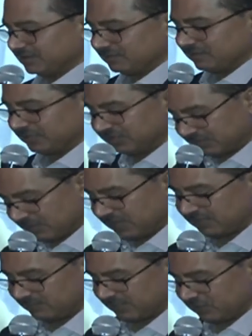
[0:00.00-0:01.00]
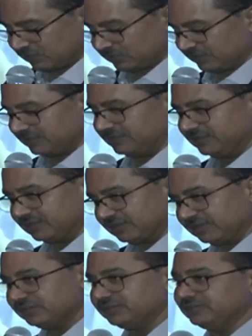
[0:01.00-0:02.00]
were inspired by Doctor Reddy and
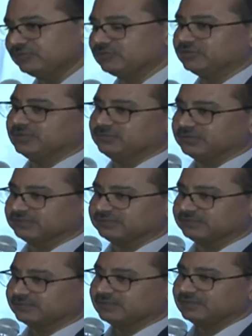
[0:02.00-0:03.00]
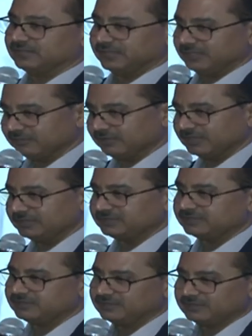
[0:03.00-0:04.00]
continue to help us innovate,